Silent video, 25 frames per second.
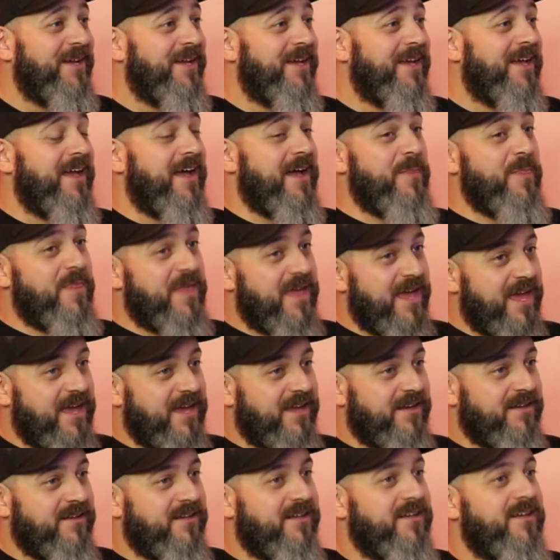And
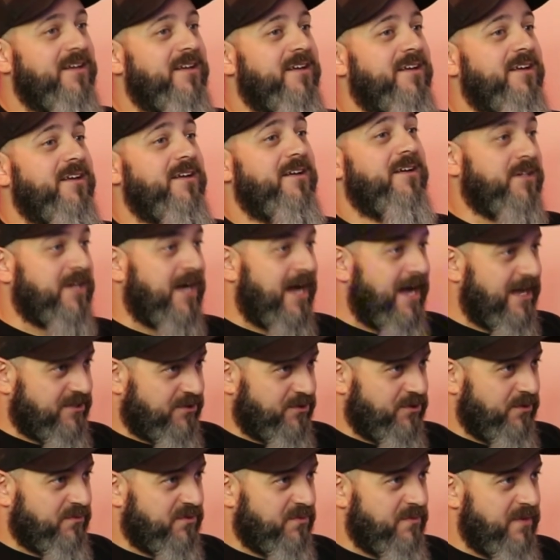then the
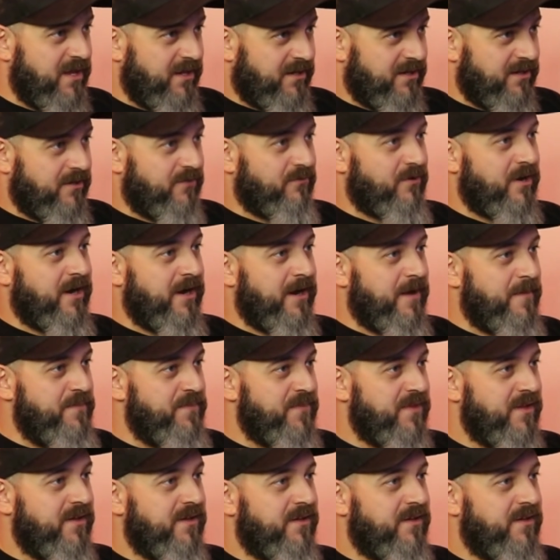costumes make it, right?